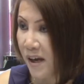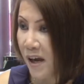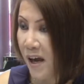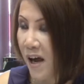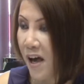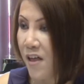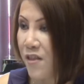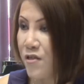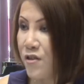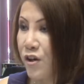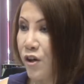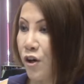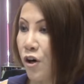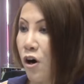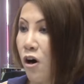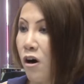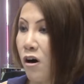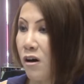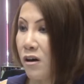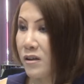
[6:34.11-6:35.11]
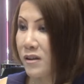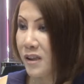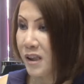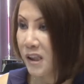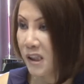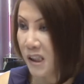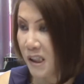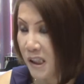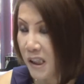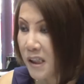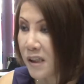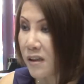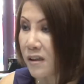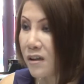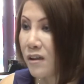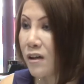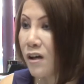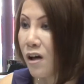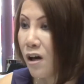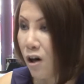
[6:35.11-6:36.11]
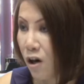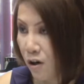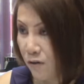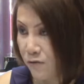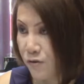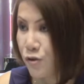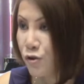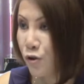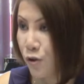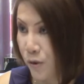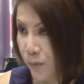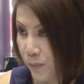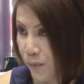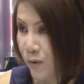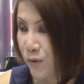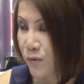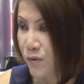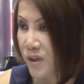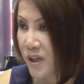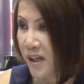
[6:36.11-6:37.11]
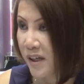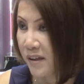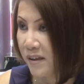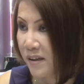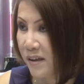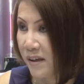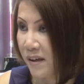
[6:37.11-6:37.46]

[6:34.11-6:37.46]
and they are the leader of soy protein.